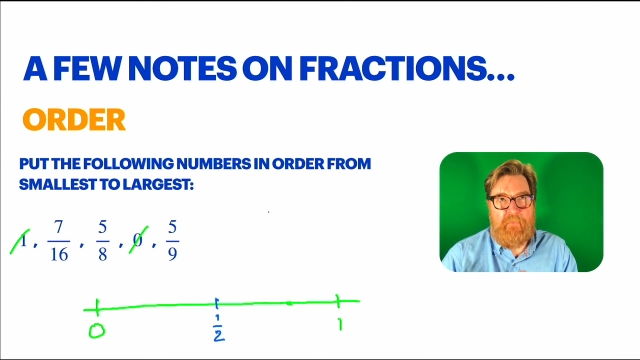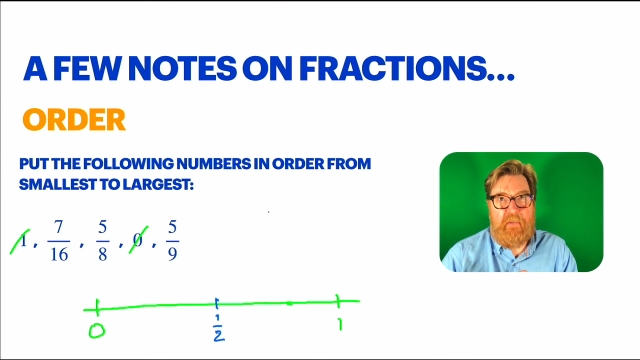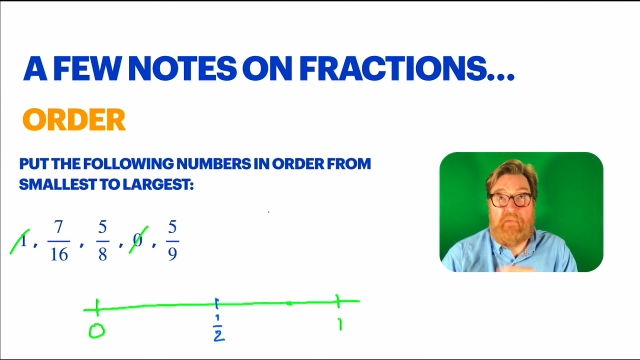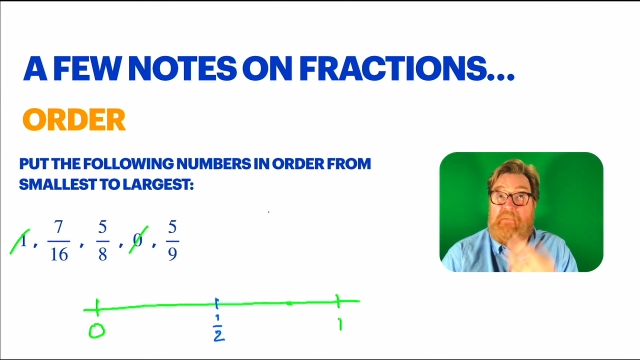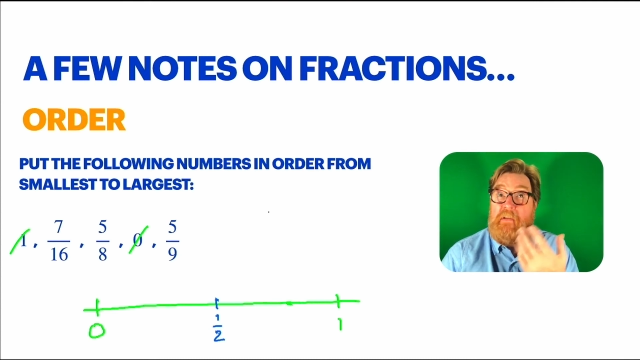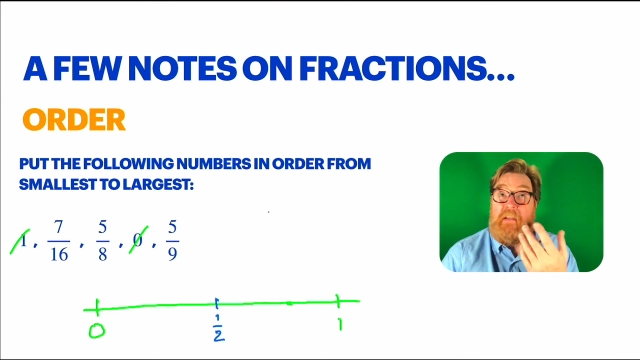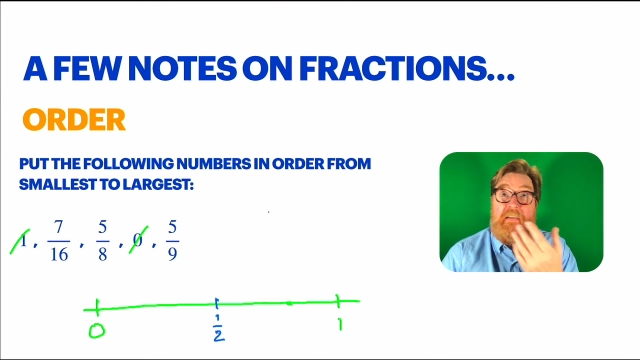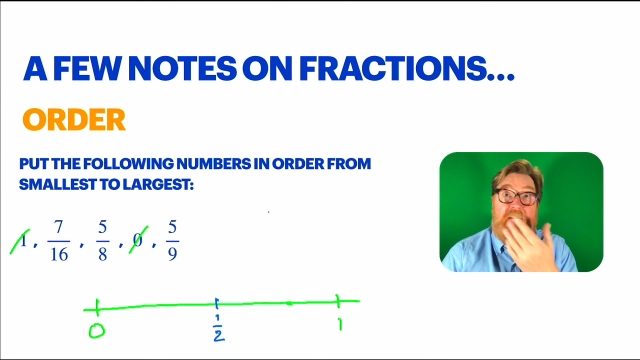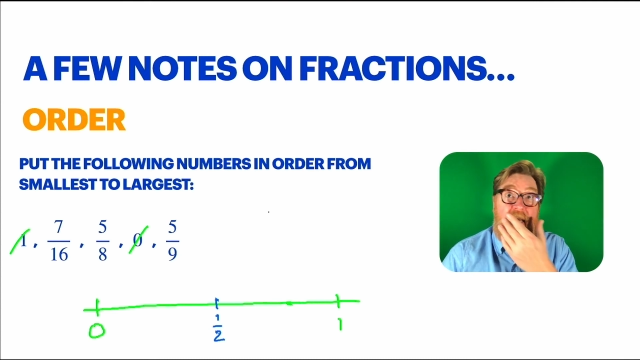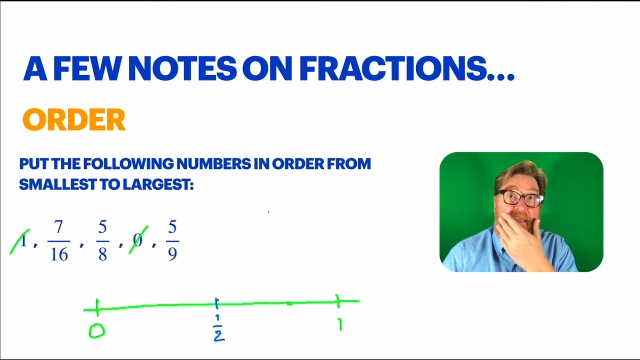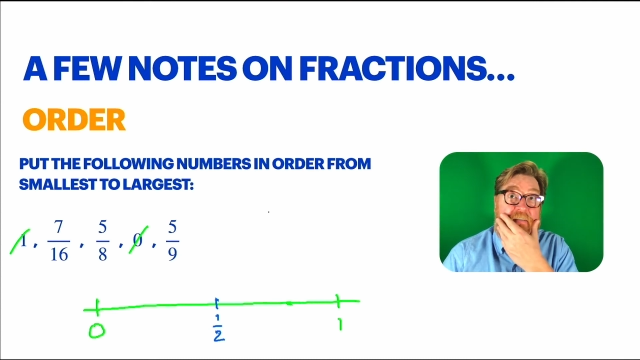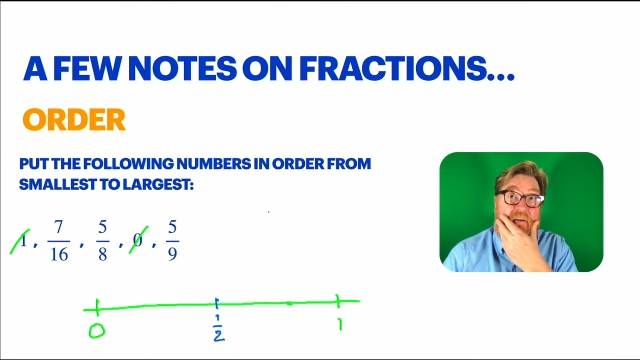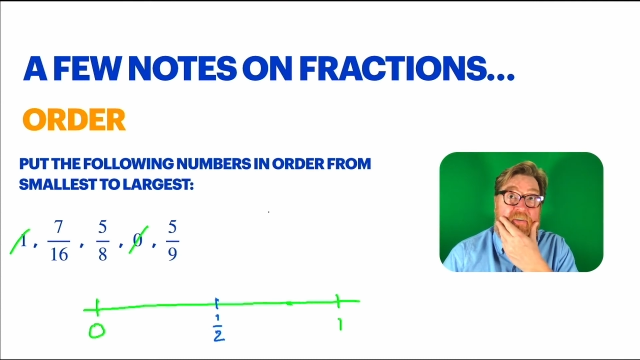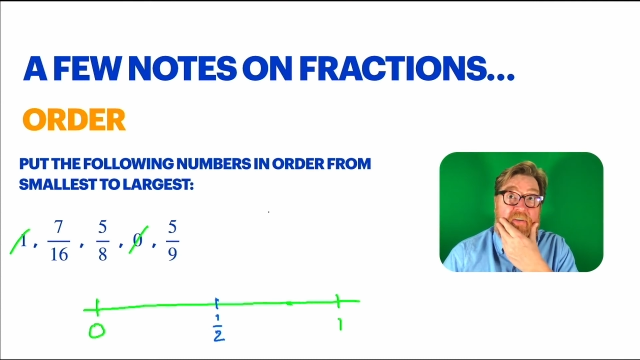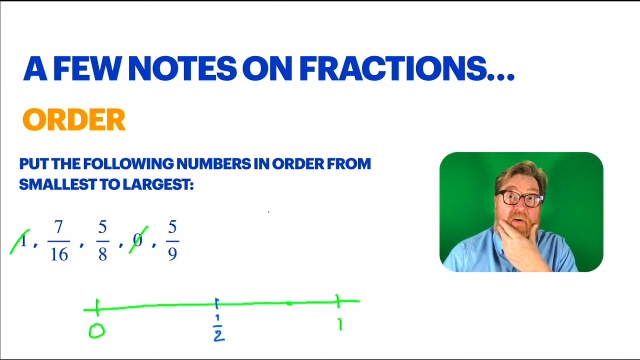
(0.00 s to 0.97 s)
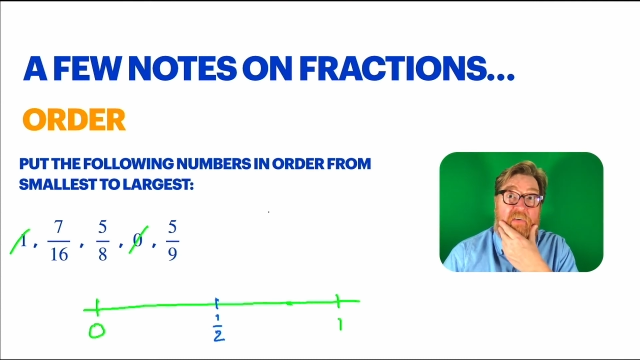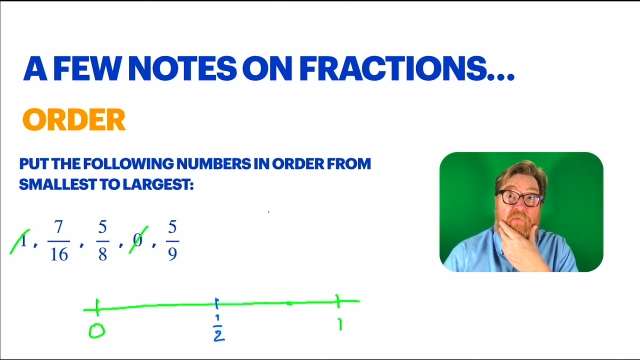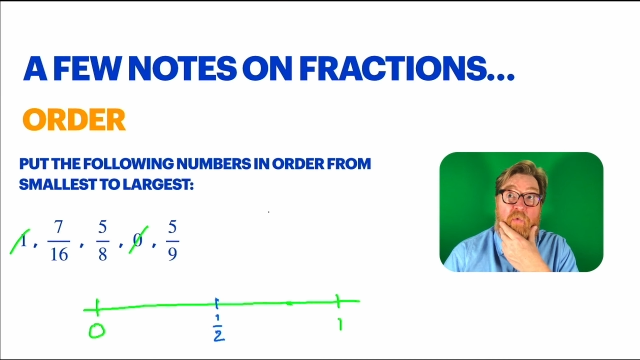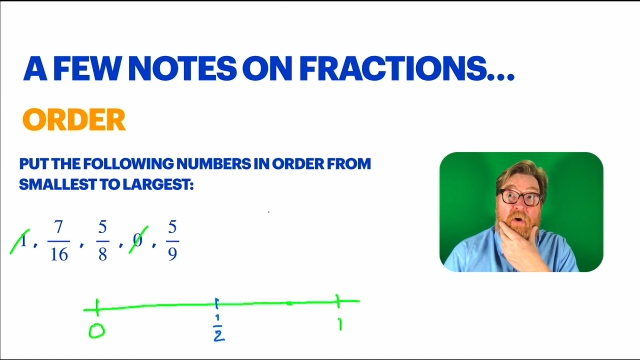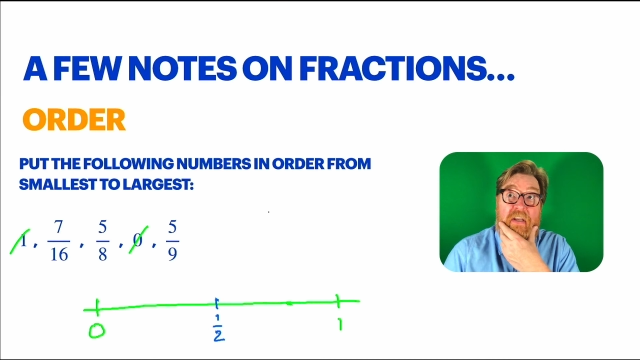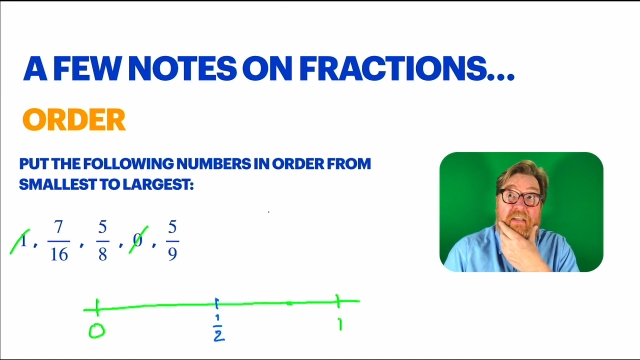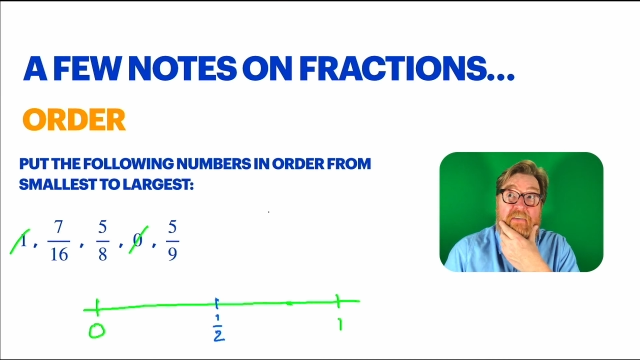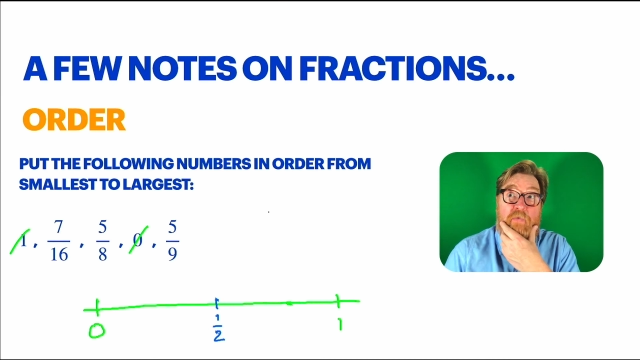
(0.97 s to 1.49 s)
So let's ask ourselves,
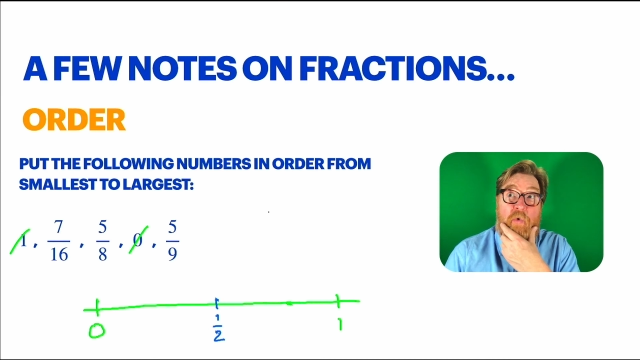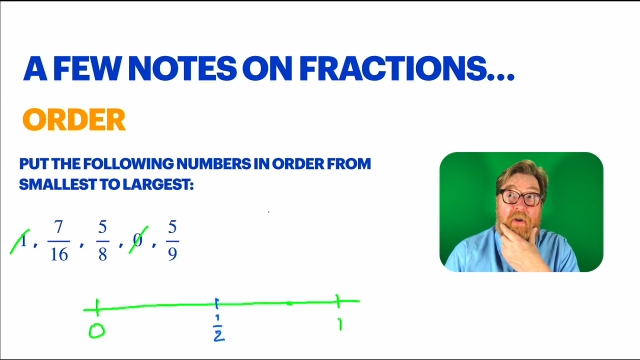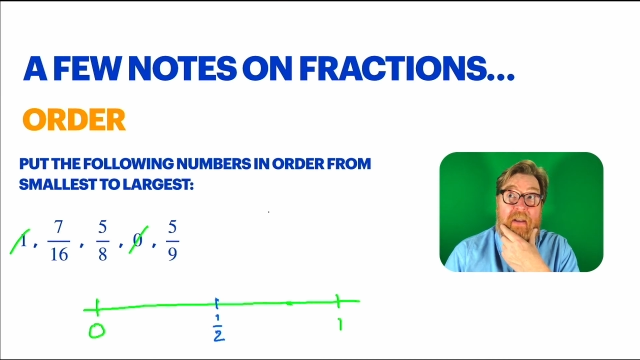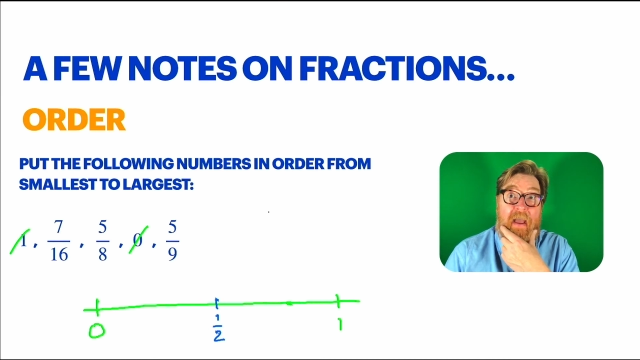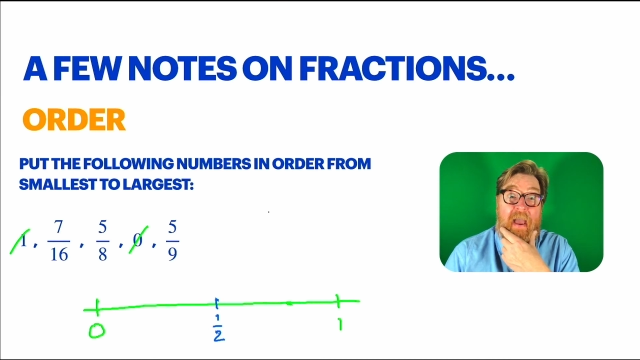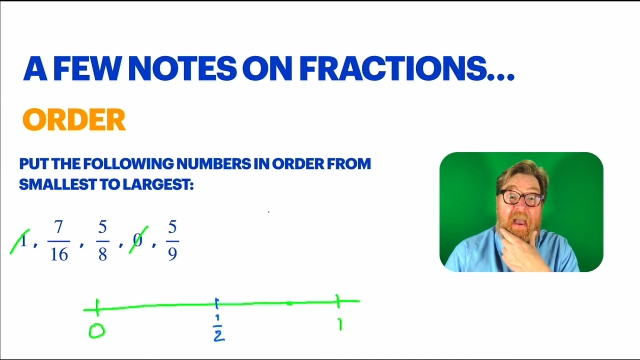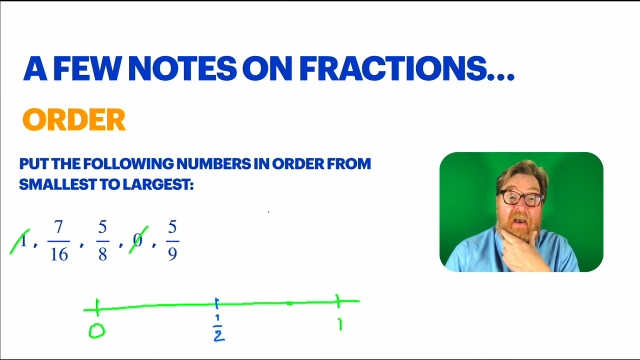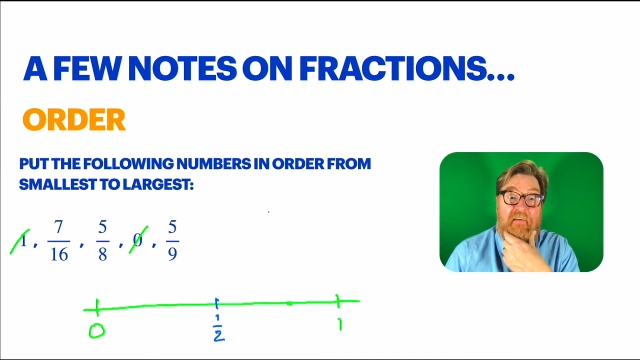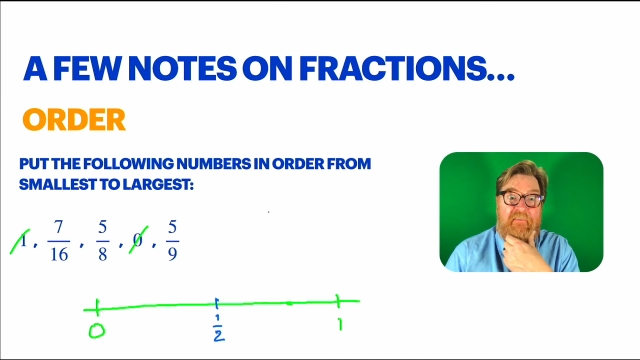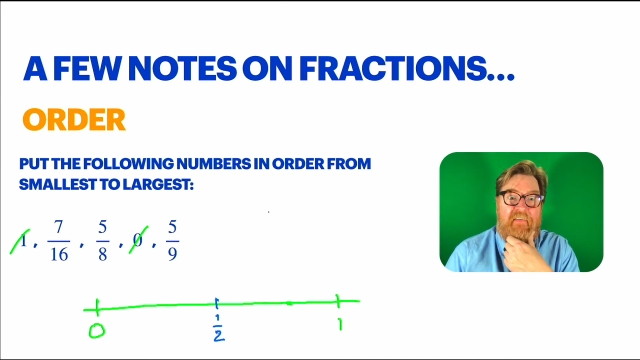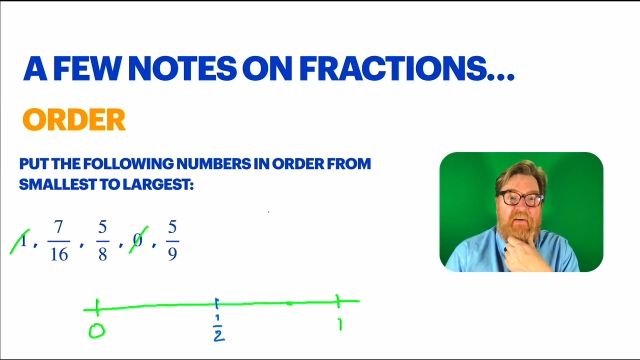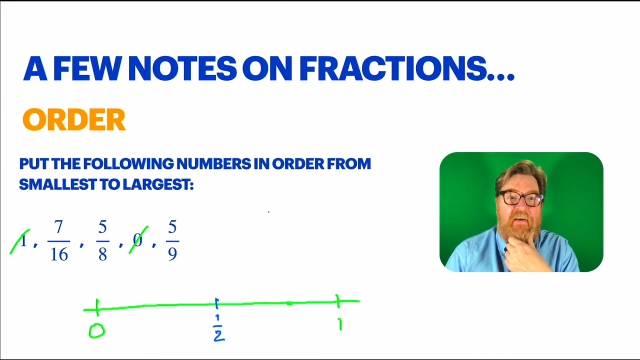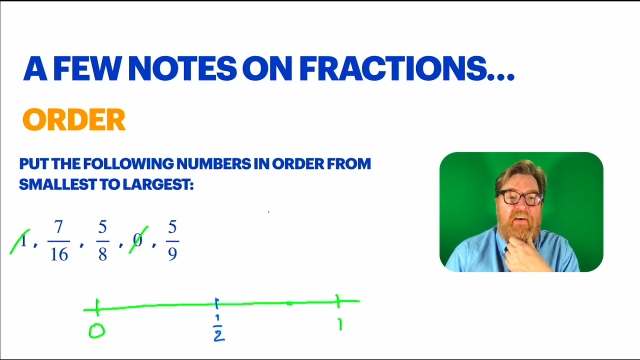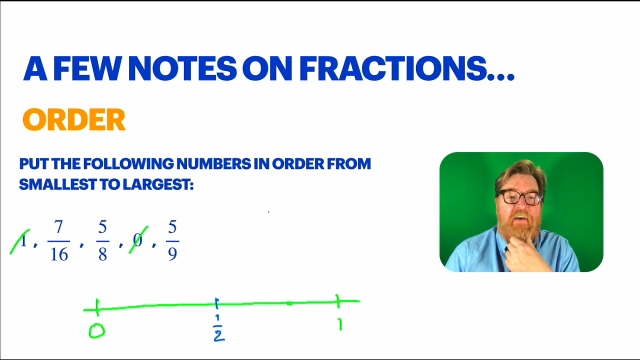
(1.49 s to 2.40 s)
what is 1/2